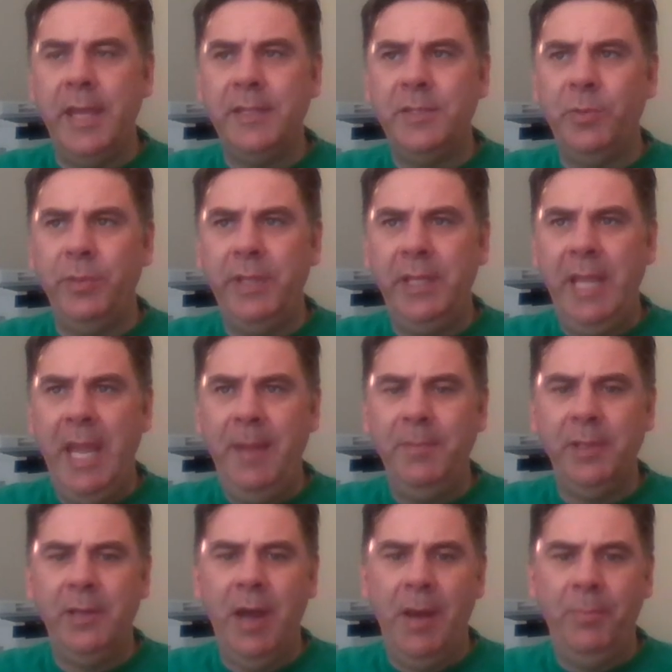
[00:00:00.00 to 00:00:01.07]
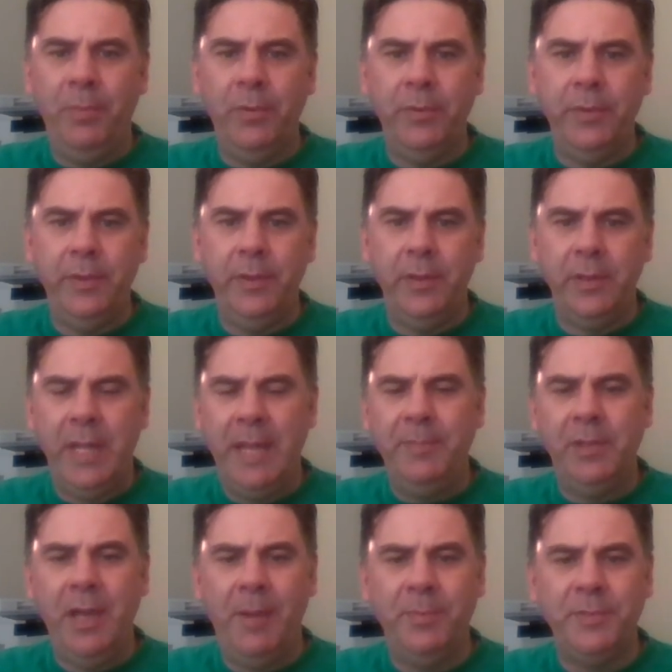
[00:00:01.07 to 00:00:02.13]
And so when they came to
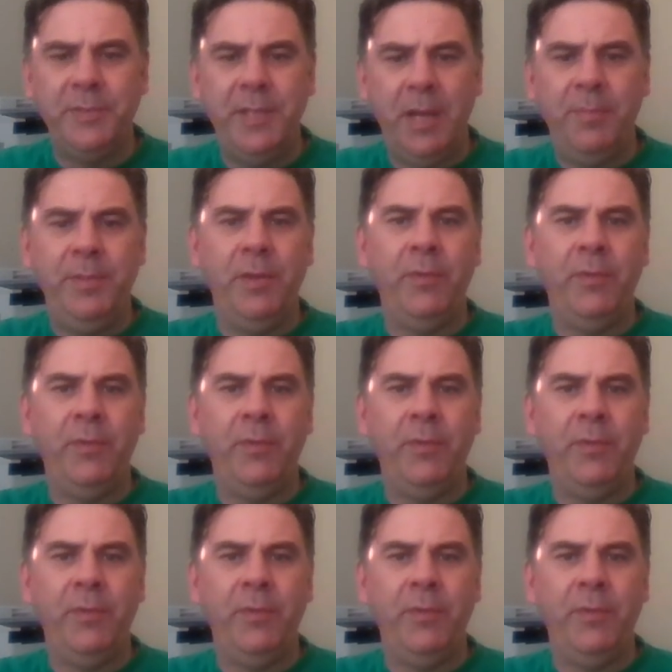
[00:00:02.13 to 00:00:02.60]
couples therapy,